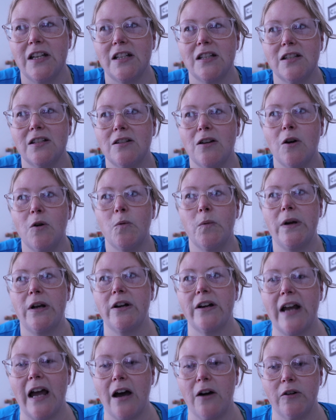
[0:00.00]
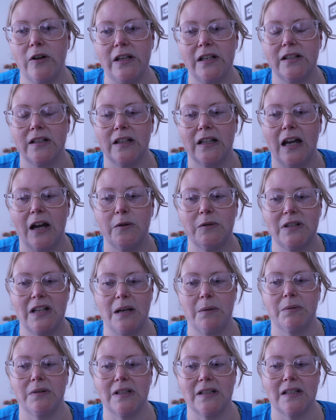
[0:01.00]
It's so weird how easily I was
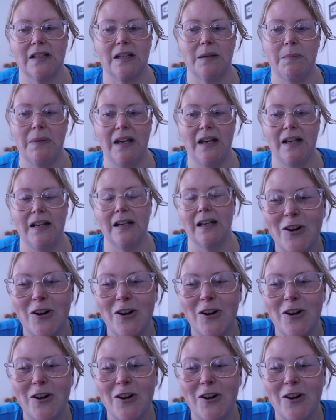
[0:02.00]
able to slip in.